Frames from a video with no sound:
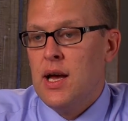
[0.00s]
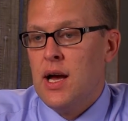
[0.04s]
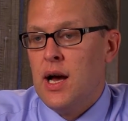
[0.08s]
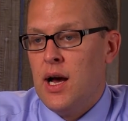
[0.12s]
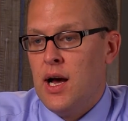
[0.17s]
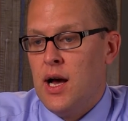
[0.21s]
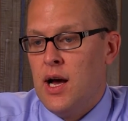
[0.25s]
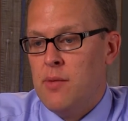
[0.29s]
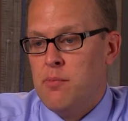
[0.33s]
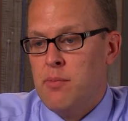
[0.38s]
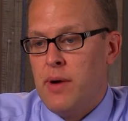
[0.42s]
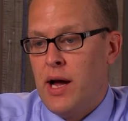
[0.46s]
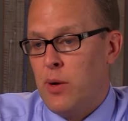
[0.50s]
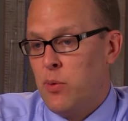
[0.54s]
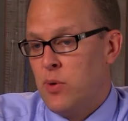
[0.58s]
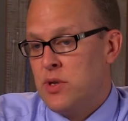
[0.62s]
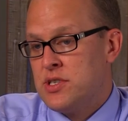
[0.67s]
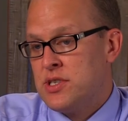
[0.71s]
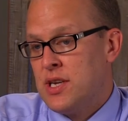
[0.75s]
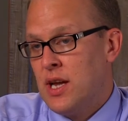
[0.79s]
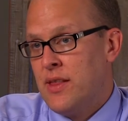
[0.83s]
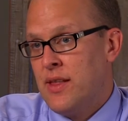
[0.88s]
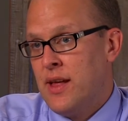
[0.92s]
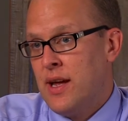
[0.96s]
I
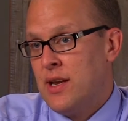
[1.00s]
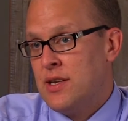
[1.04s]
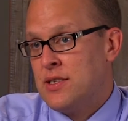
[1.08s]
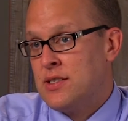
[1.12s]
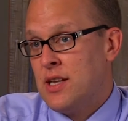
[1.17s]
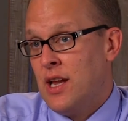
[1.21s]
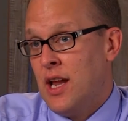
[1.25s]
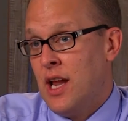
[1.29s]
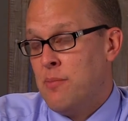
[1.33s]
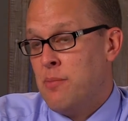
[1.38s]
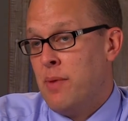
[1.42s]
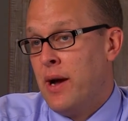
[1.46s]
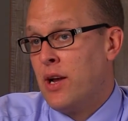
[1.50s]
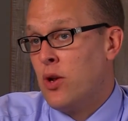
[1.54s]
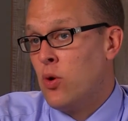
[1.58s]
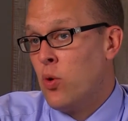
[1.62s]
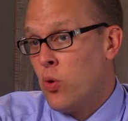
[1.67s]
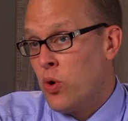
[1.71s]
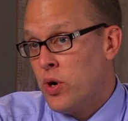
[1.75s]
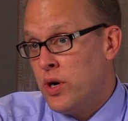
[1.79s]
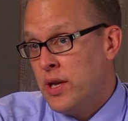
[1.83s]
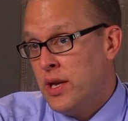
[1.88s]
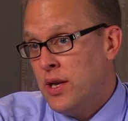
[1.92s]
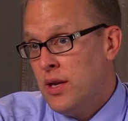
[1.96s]
would say that is a
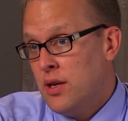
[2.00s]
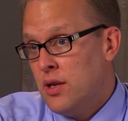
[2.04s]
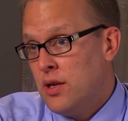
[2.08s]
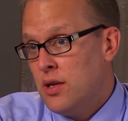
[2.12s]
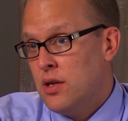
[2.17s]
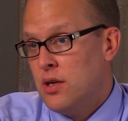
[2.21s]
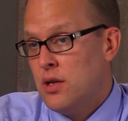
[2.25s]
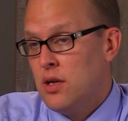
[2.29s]
minority